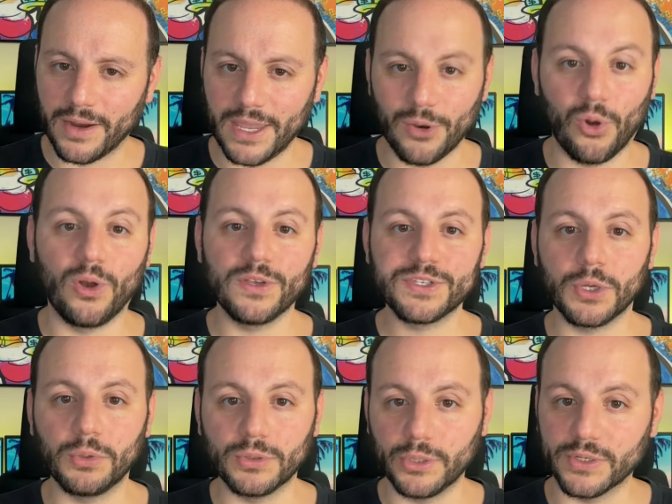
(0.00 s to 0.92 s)
It
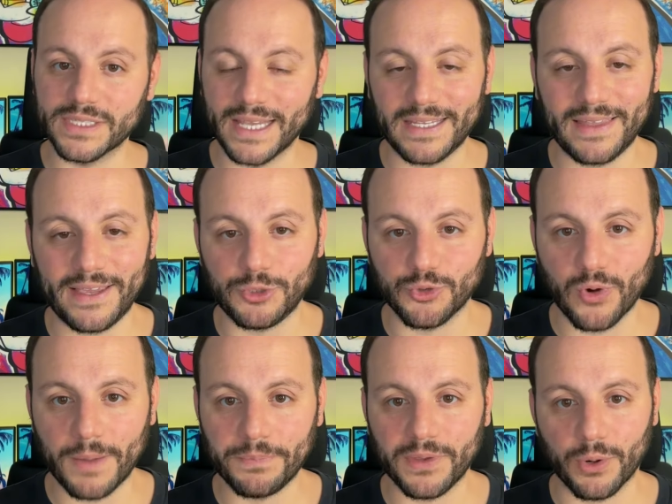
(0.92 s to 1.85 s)
also looks like they
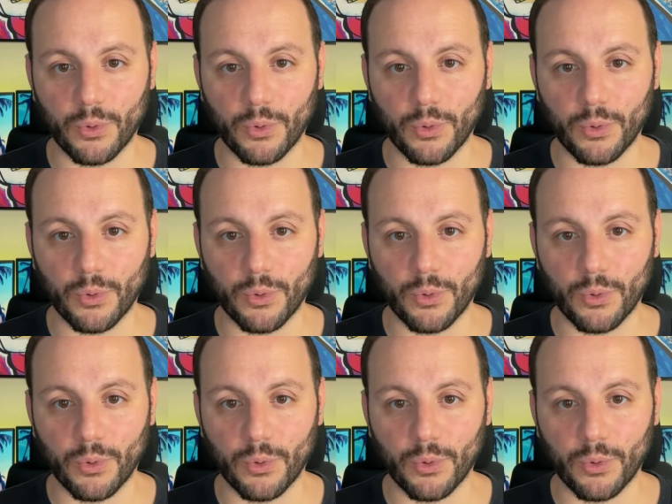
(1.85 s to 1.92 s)
dropped their